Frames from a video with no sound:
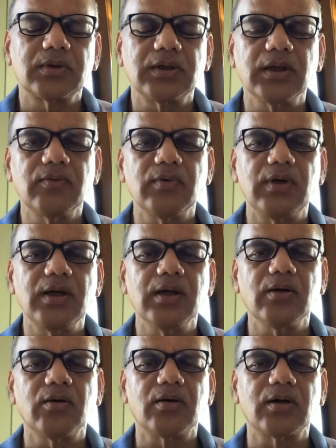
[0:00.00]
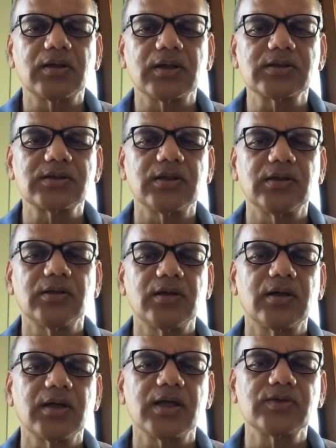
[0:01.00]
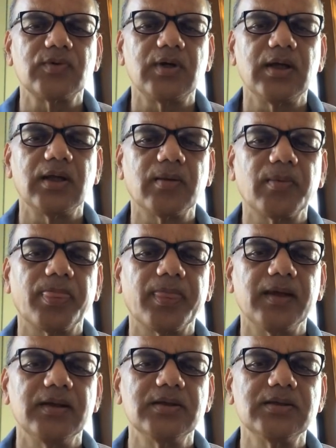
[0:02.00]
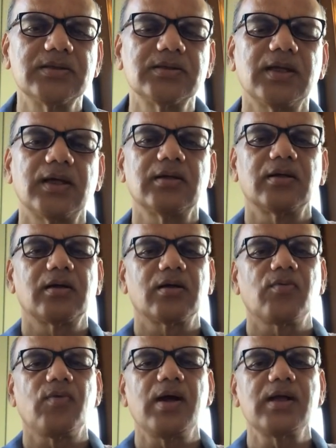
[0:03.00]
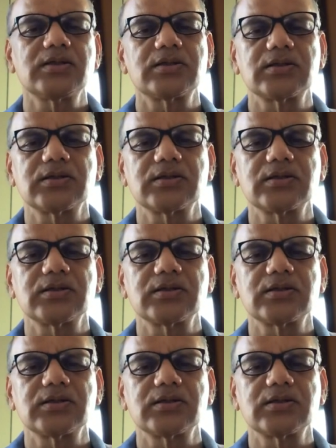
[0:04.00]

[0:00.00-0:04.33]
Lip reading: TIG welding or tungsten inert gas welding is that it requires